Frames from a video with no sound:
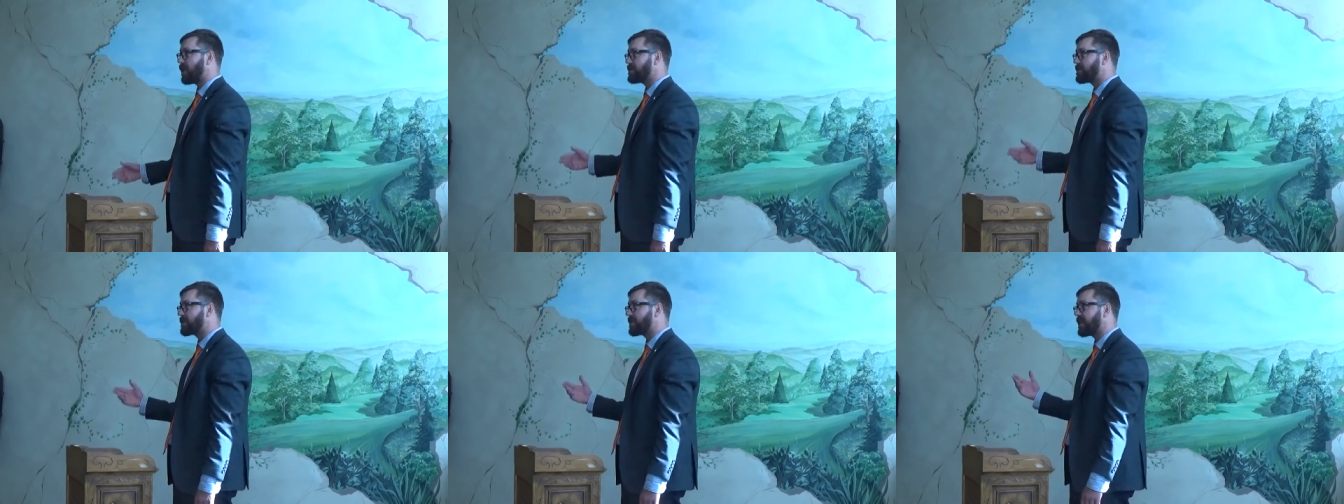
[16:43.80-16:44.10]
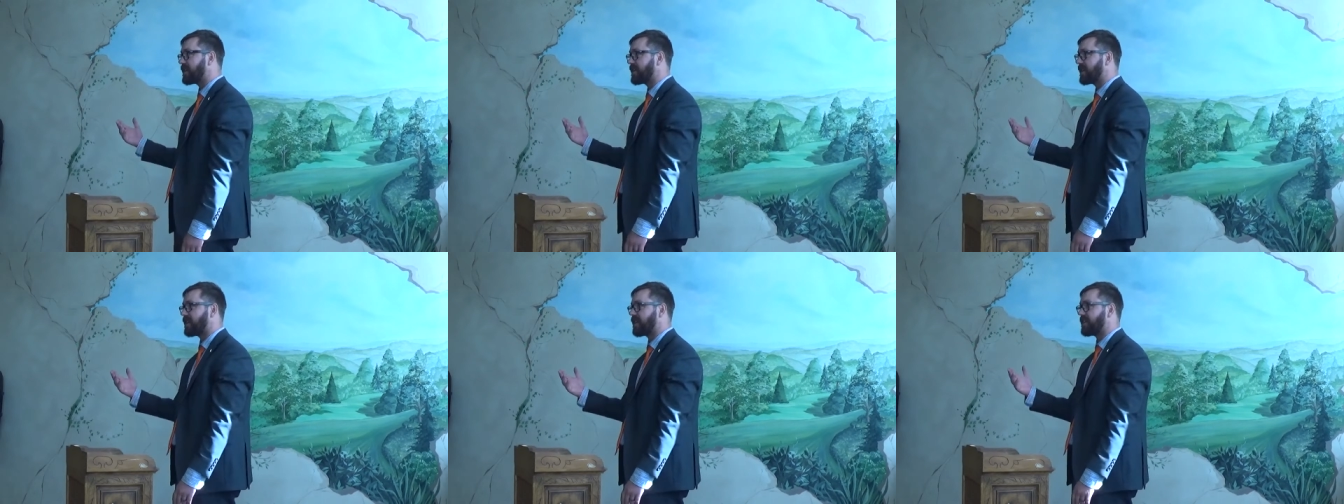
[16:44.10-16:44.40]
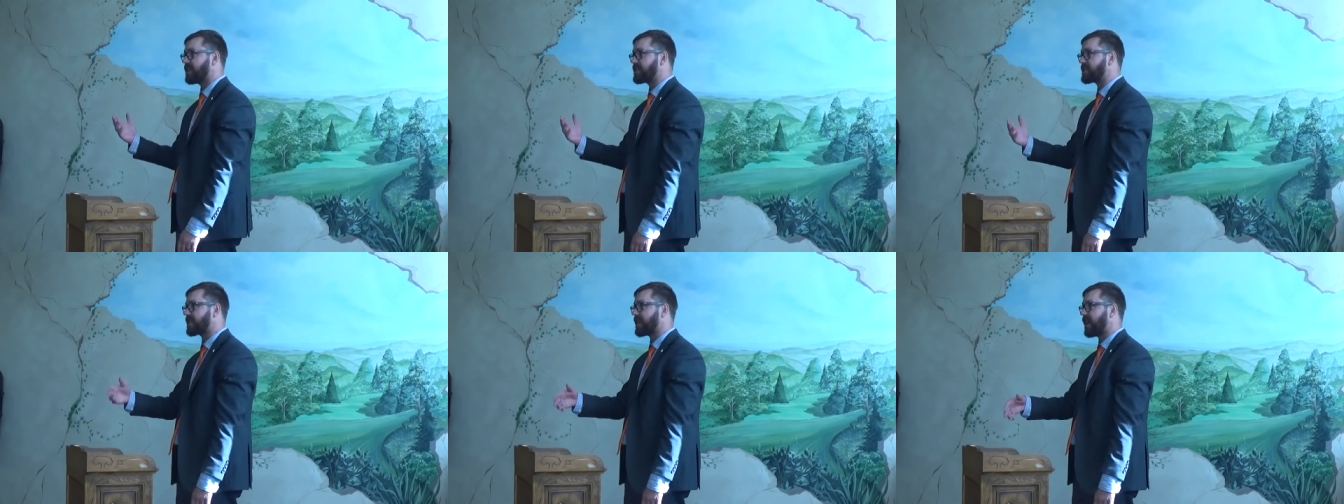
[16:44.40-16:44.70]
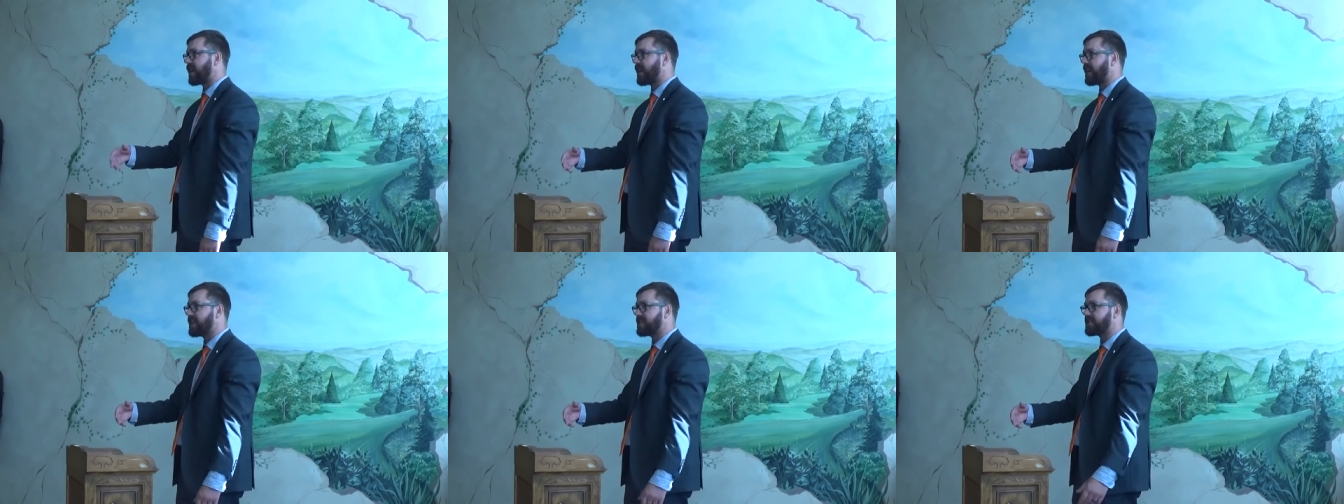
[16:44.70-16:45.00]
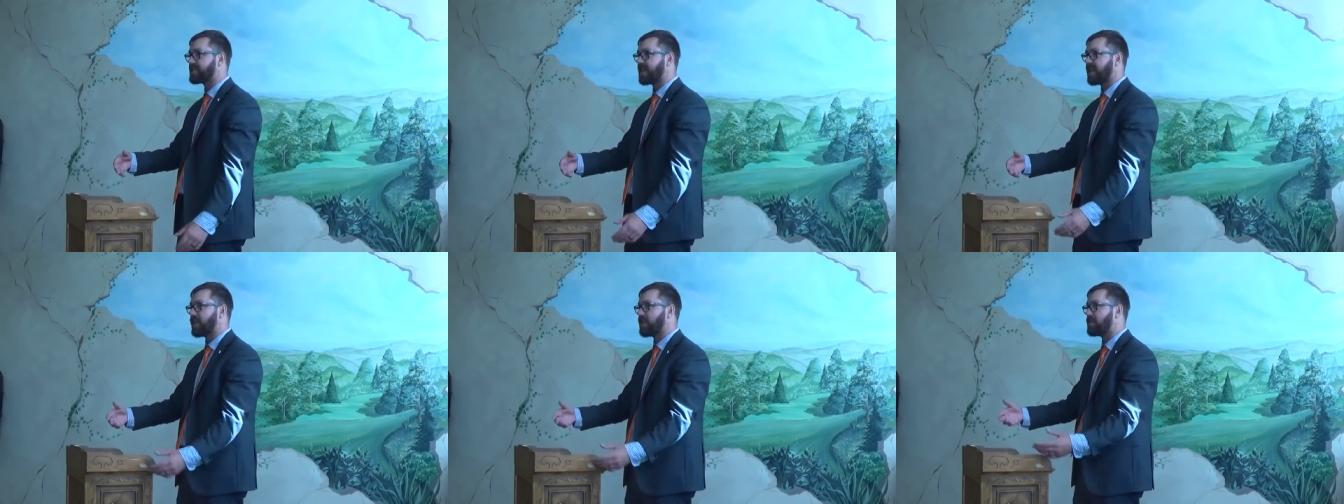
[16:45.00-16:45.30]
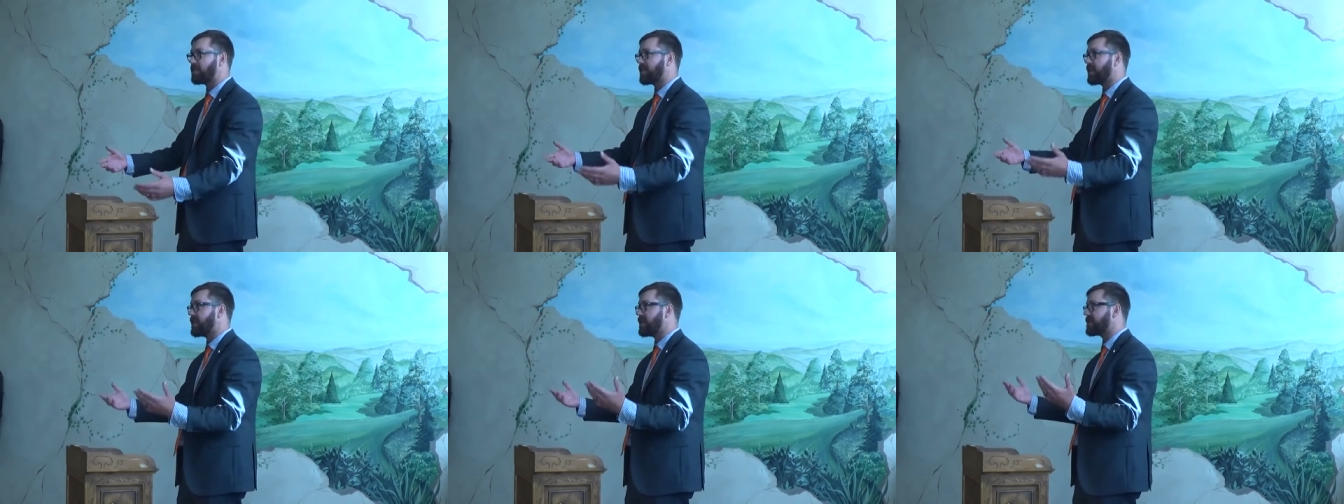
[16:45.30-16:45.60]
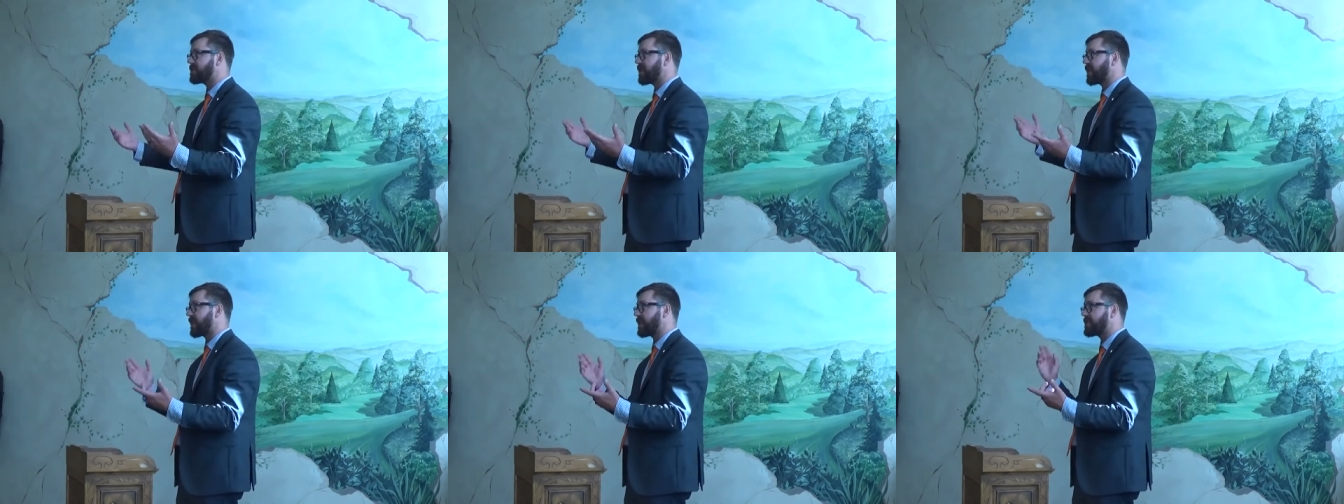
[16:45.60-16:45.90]
I'm sitting there and this guy's telling me
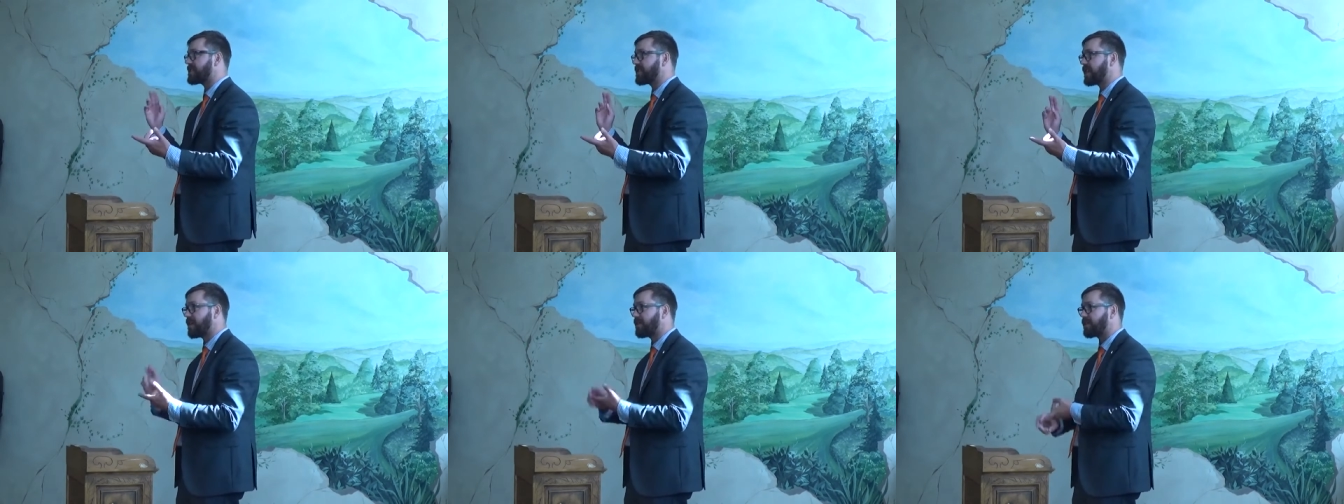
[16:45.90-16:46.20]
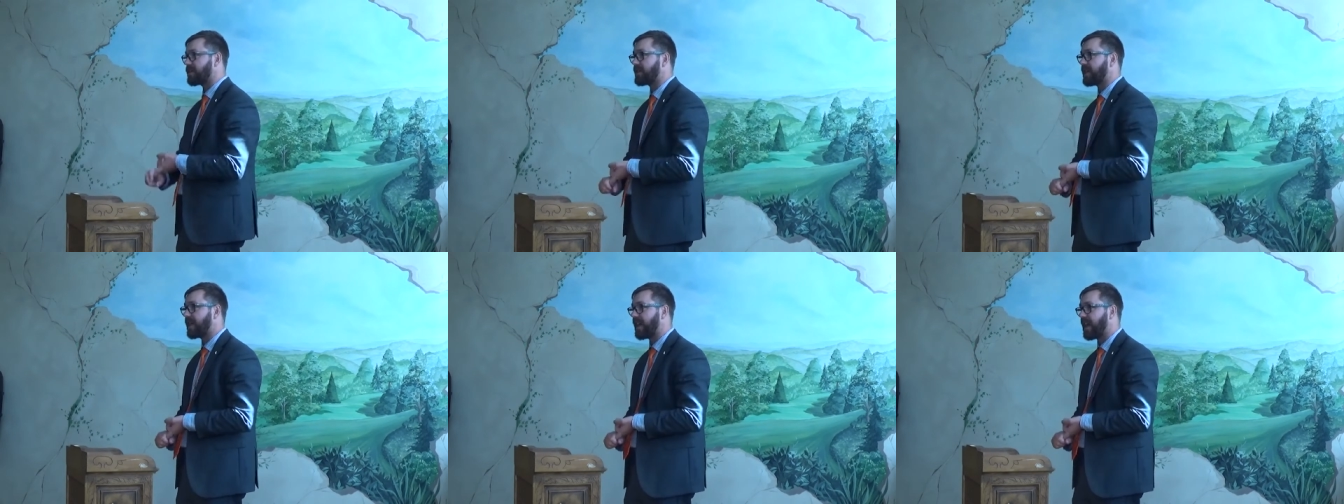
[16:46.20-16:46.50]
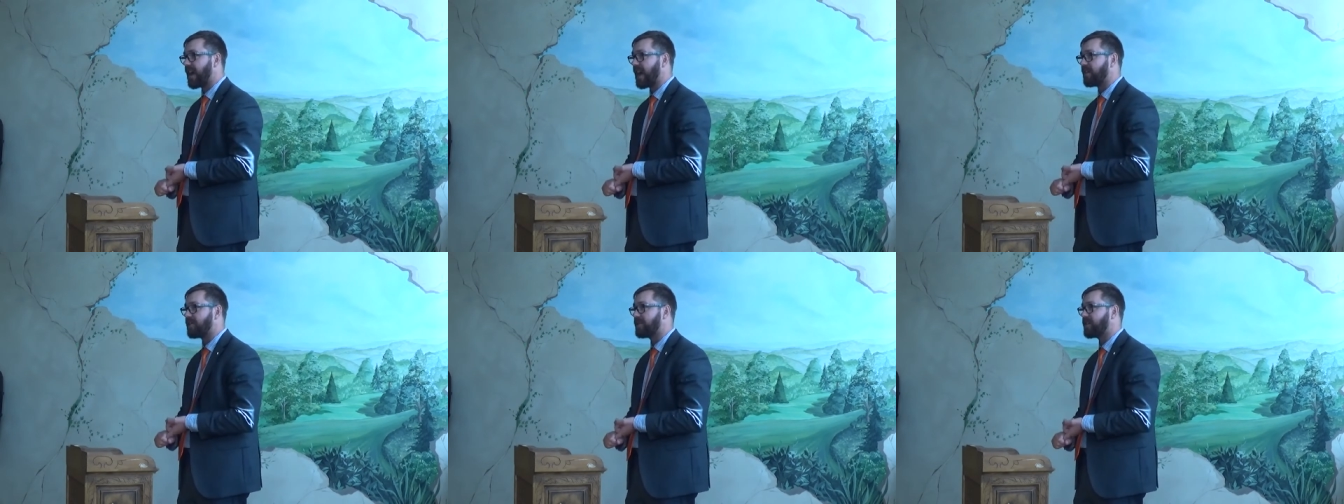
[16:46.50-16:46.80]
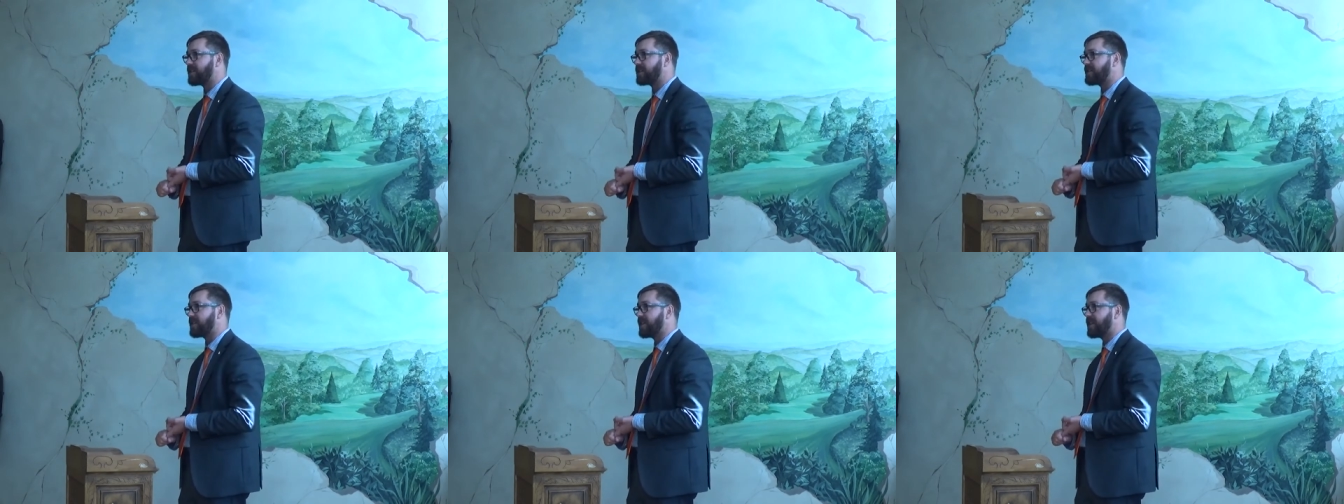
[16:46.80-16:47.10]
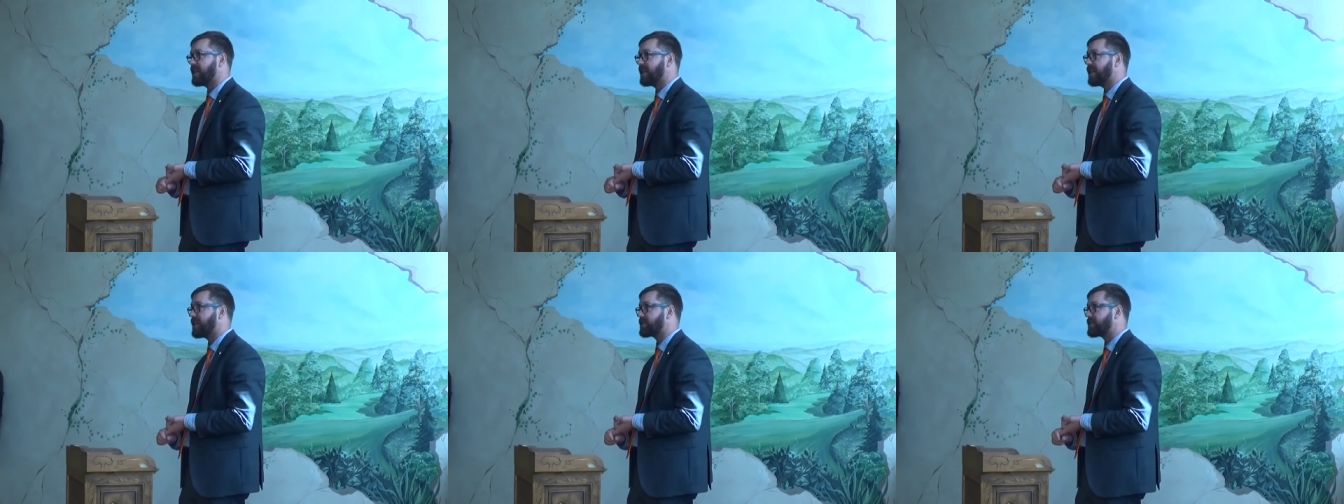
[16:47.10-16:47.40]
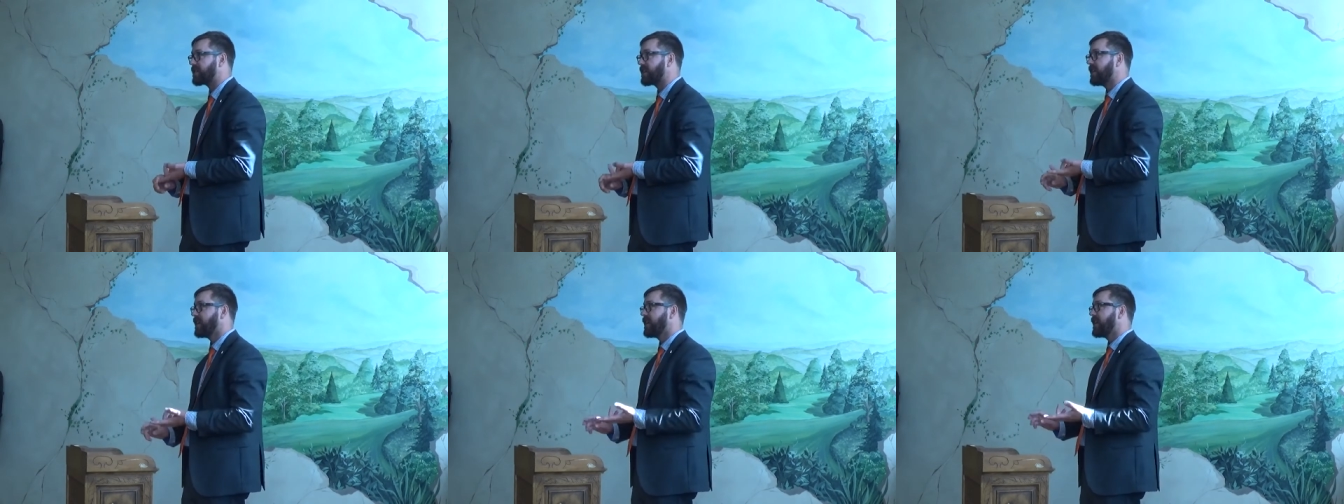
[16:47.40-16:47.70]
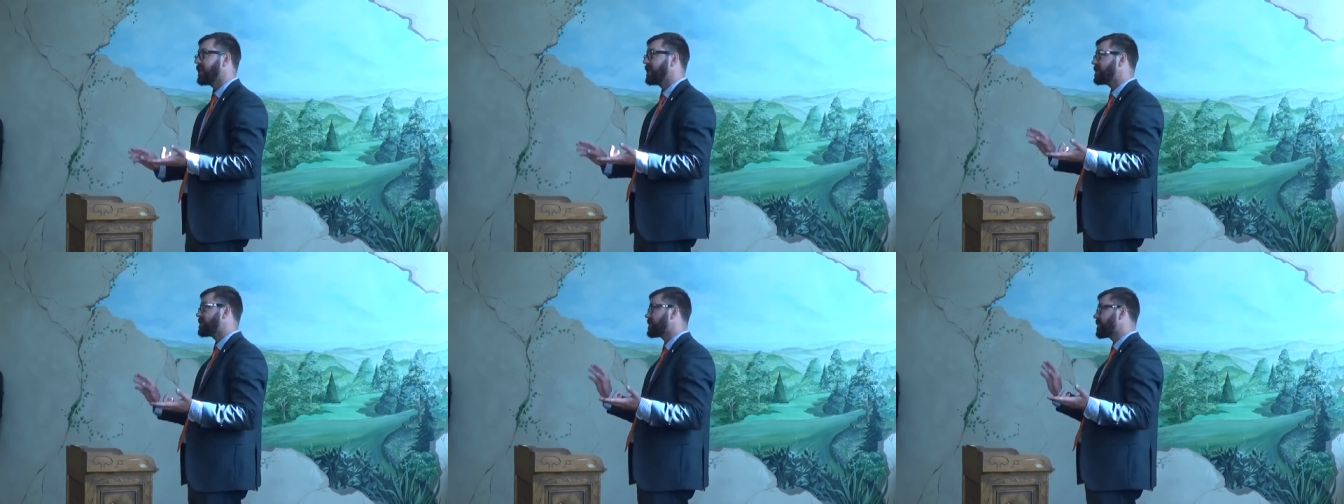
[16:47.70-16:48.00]
he's like a Seventh-day Adventist. He's